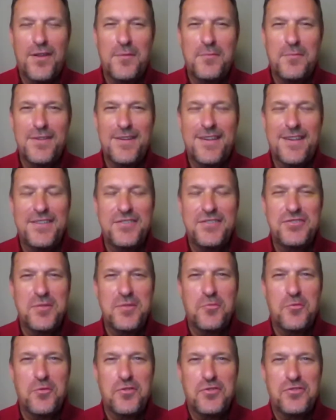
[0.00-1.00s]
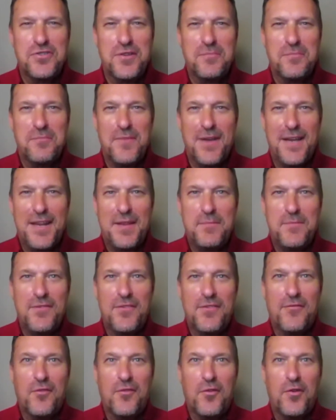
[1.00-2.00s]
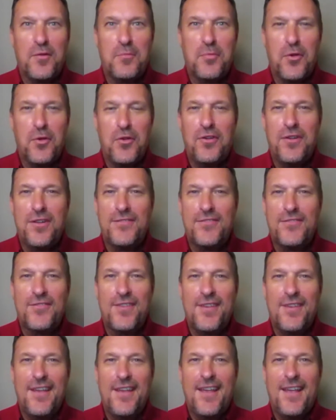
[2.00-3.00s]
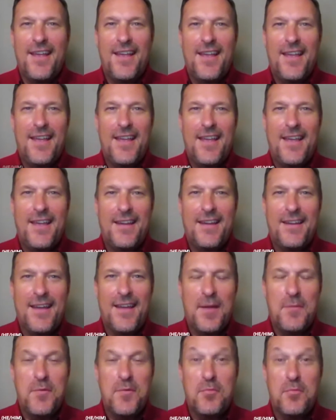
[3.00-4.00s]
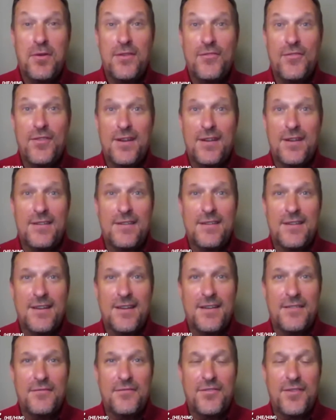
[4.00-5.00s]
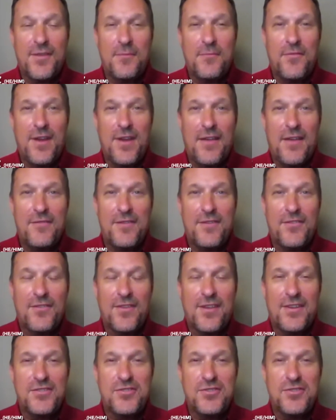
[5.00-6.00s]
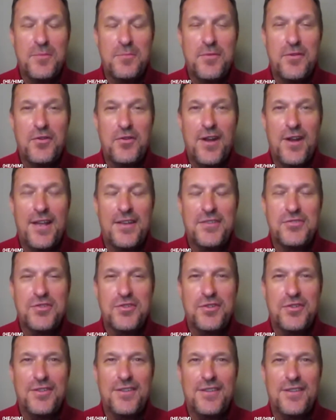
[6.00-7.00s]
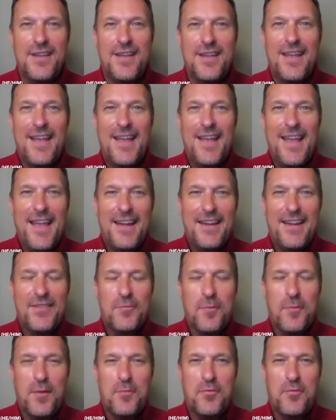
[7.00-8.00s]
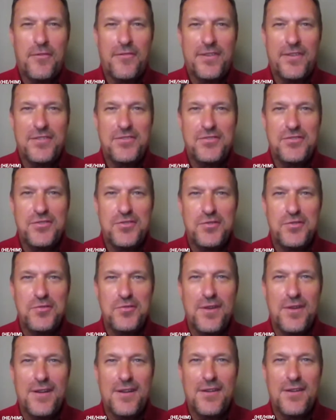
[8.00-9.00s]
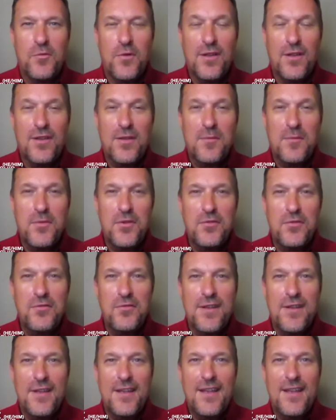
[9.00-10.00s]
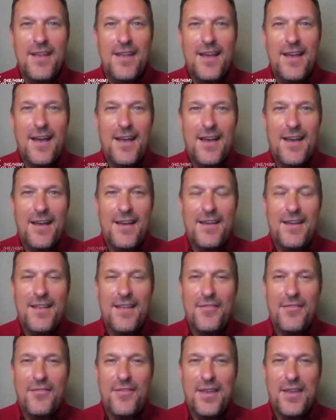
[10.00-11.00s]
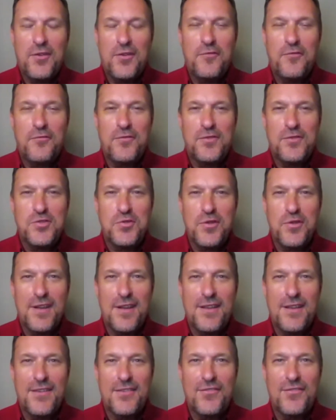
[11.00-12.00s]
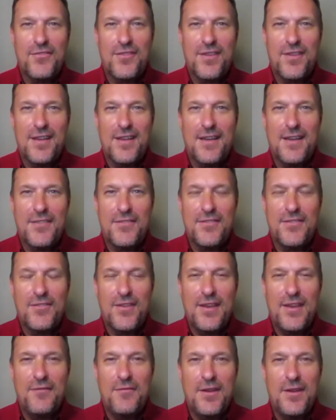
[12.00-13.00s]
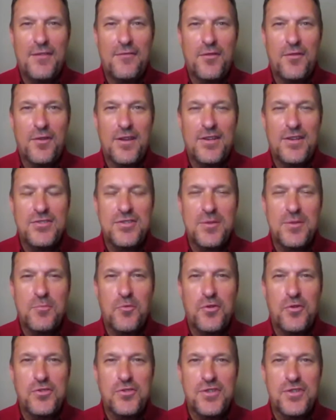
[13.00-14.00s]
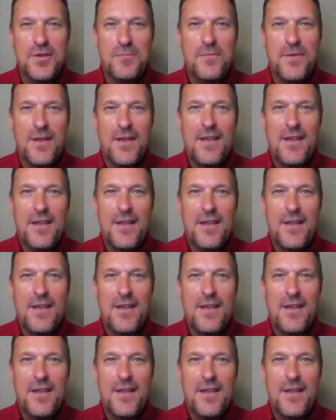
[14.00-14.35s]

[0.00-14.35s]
to Kinship Worship. My name is Floyd Pönitz, and I'm the president of Seventh-day Adventist Kinship International. And it's my privilege to welcome you and thank you for joining us this evening for Kinship Worship.